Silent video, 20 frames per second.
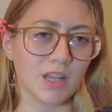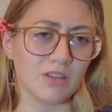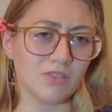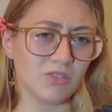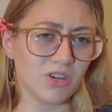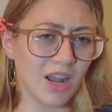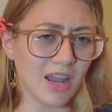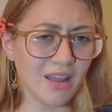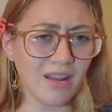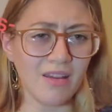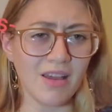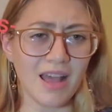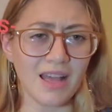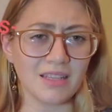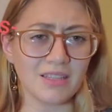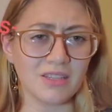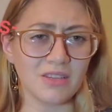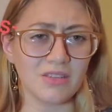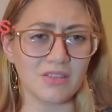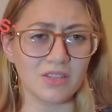try to
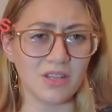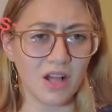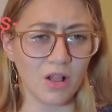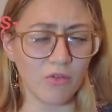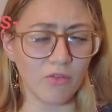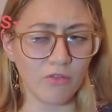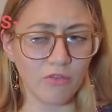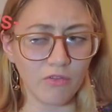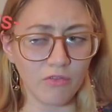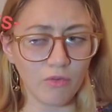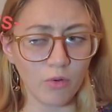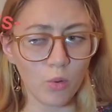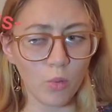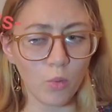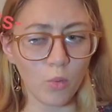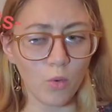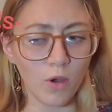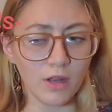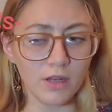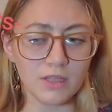ask yourself,
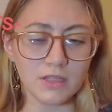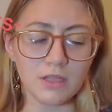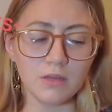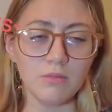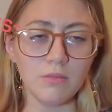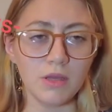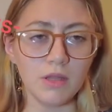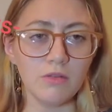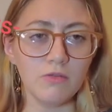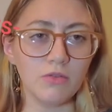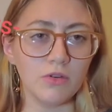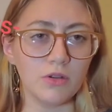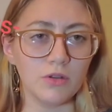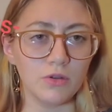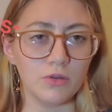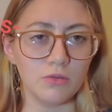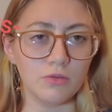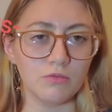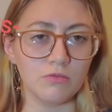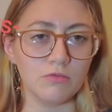what does it mean for
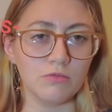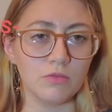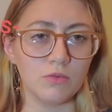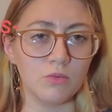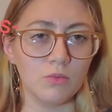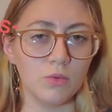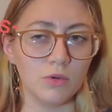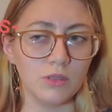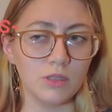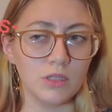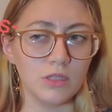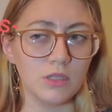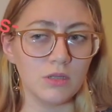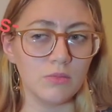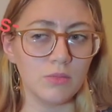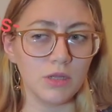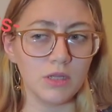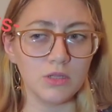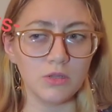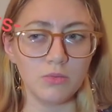you? What does it
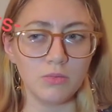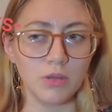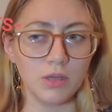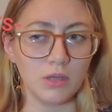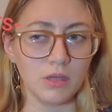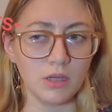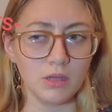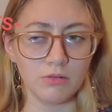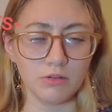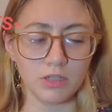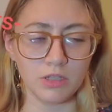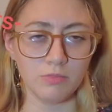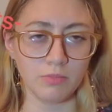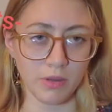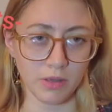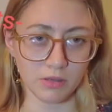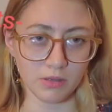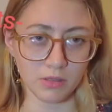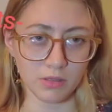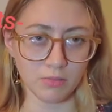mean to be
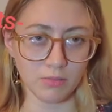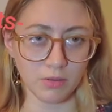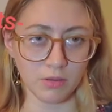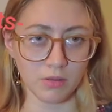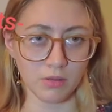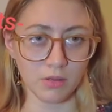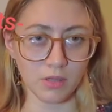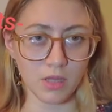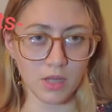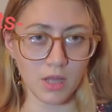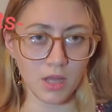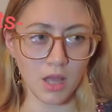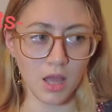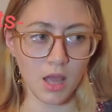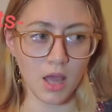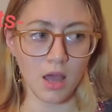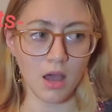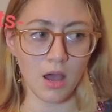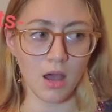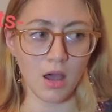irresponsible?
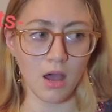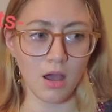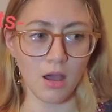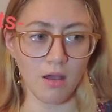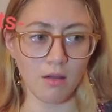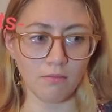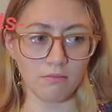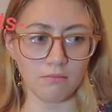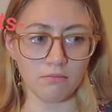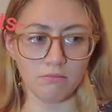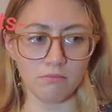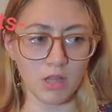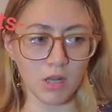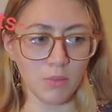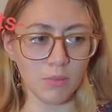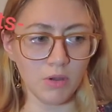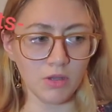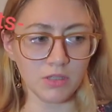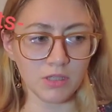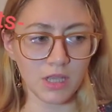And
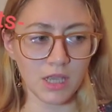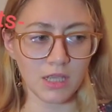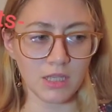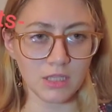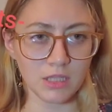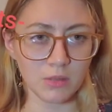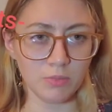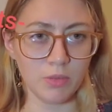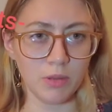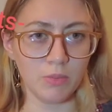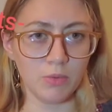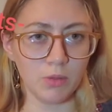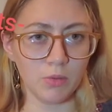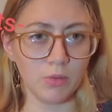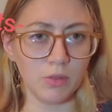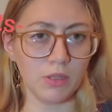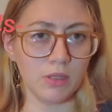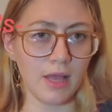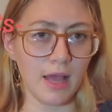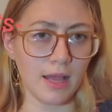in most cases, people
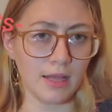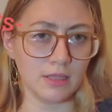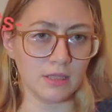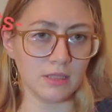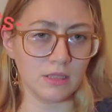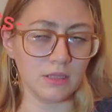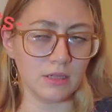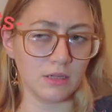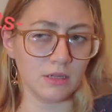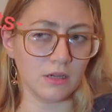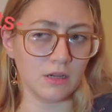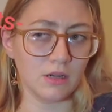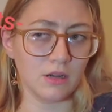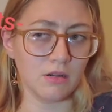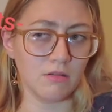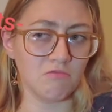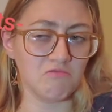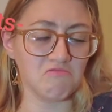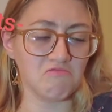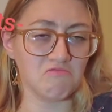will
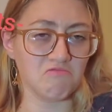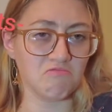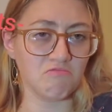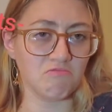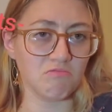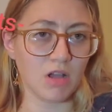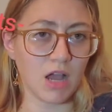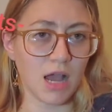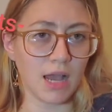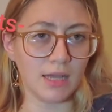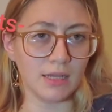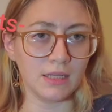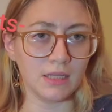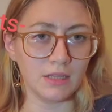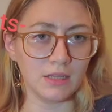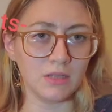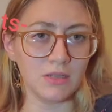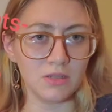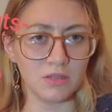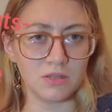answer, I
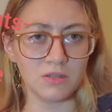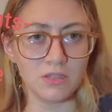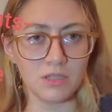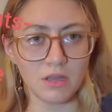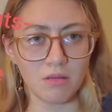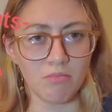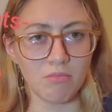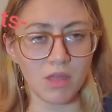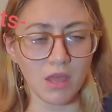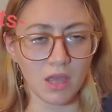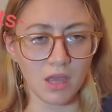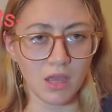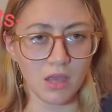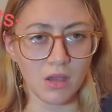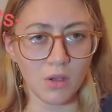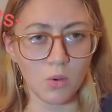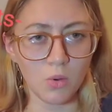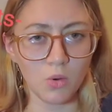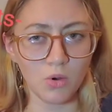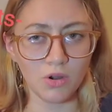didn't do something,
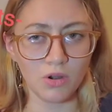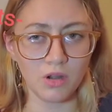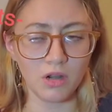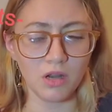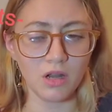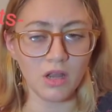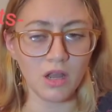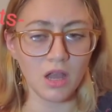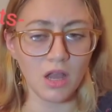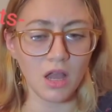or